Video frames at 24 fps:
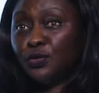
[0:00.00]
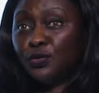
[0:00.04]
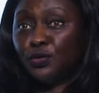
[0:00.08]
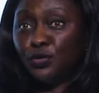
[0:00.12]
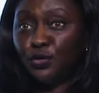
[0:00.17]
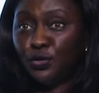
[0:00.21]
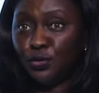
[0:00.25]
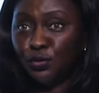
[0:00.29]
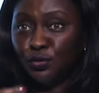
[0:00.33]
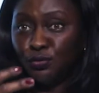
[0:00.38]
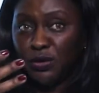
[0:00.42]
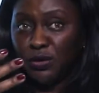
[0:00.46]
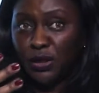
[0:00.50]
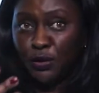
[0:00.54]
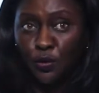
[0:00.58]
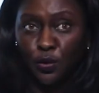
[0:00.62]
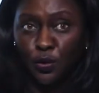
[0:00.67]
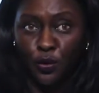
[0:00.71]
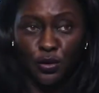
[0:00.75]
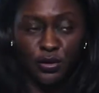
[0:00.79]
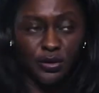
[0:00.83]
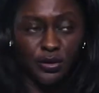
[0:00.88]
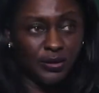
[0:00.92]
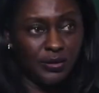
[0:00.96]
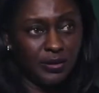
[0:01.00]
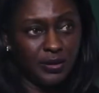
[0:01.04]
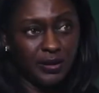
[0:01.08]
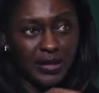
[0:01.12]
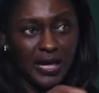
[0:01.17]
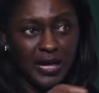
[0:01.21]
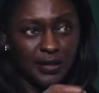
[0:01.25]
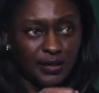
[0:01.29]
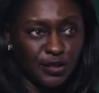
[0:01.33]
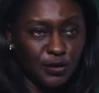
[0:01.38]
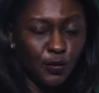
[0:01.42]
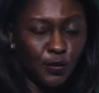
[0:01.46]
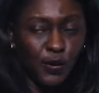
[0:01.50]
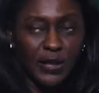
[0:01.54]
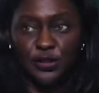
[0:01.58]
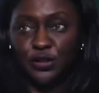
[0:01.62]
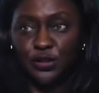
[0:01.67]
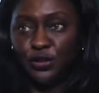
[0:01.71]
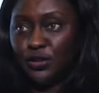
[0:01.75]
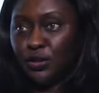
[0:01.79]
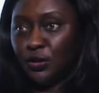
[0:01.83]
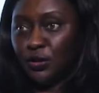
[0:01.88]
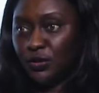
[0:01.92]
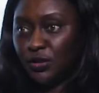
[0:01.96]
to record, ask
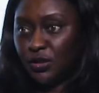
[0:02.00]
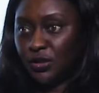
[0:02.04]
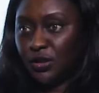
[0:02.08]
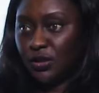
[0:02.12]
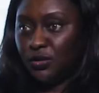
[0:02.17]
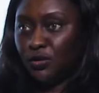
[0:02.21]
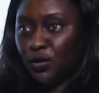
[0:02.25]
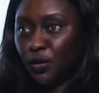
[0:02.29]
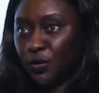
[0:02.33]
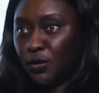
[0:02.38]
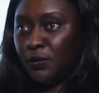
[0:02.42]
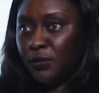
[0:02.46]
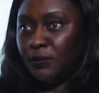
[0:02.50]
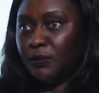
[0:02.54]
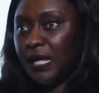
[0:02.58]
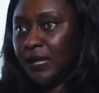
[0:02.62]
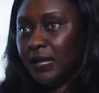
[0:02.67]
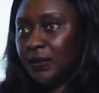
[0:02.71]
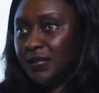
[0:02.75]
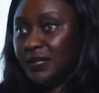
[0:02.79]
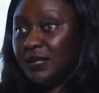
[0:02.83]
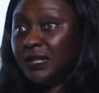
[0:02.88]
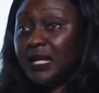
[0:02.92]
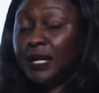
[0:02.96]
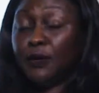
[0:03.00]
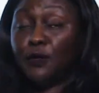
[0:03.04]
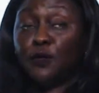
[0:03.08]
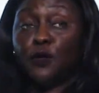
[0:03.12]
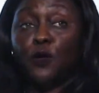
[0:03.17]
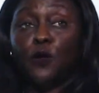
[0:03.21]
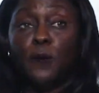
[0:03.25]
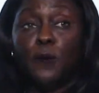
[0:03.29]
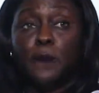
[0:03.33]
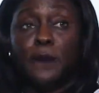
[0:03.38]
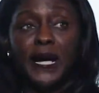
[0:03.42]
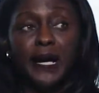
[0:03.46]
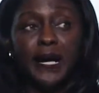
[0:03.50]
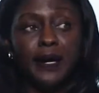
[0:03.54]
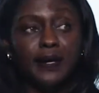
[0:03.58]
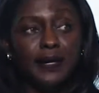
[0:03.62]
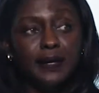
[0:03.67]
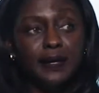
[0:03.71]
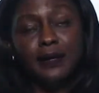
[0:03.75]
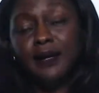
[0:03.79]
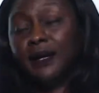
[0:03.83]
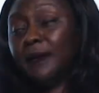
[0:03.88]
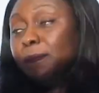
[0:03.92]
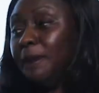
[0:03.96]
questions, document, then go back
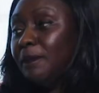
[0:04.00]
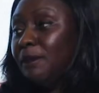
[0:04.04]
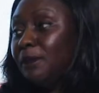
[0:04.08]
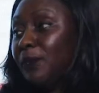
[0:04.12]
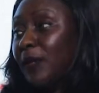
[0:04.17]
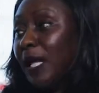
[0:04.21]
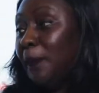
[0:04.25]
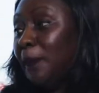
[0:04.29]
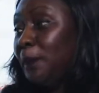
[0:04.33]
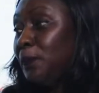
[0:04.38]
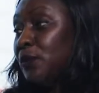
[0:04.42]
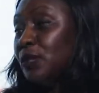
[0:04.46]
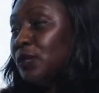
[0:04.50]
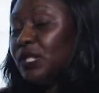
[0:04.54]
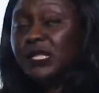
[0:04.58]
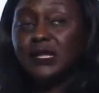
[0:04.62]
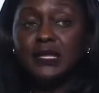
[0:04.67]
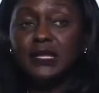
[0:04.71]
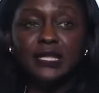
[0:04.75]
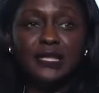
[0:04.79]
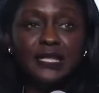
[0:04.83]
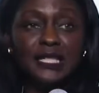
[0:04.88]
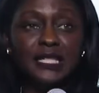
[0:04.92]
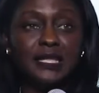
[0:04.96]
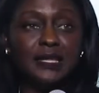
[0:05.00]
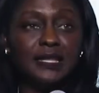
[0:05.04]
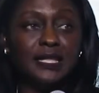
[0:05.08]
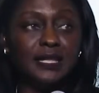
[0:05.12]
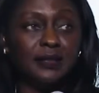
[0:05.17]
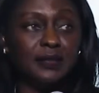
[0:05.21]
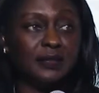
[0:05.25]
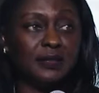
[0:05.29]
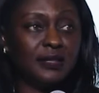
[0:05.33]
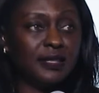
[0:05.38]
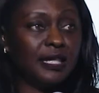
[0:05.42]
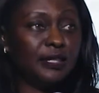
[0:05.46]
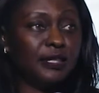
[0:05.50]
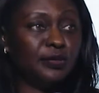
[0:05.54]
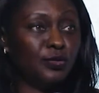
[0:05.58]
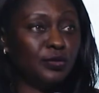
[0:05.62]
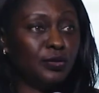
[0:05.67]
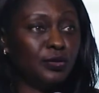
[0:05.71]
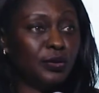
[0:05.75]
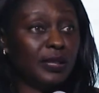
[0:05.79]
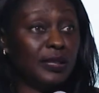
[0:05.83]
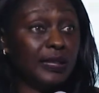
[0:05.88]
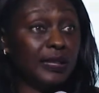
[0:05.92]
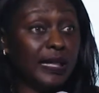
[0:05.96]
and put in the details
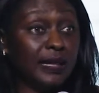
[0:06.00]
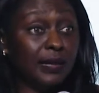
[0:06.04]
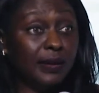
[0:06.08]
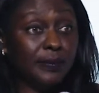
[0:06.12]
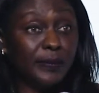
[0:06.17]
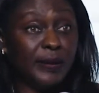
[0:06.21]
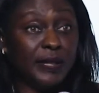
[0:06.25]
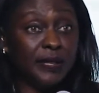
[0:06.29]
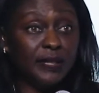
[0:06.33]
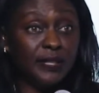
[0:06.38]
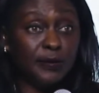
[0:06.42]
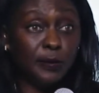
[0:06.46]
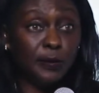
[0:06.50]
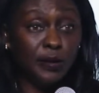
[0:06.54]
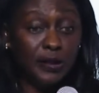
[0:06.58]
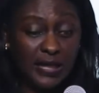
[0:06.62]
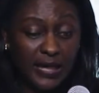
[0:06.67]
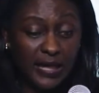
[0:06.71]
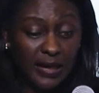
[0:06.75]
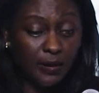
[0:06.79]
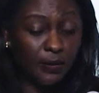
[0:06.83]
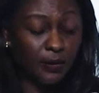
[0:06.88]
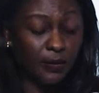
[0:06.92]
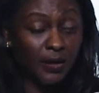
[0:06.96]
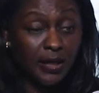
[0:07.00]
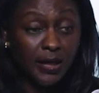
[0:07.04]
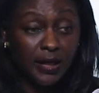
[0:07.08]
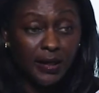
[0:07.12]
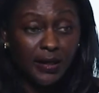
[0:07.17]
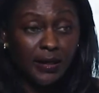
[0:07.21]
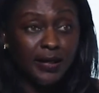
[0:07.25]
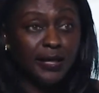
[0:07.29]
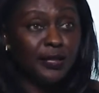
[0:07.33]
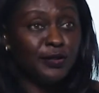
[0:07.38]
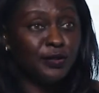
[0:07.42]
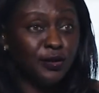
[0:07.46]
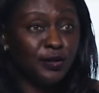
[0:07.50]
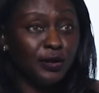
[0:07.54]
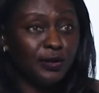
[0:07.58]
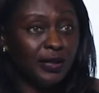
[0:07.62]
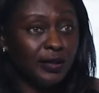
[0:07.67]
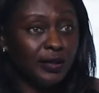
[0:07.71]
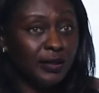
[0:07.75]
into the database. But now it's on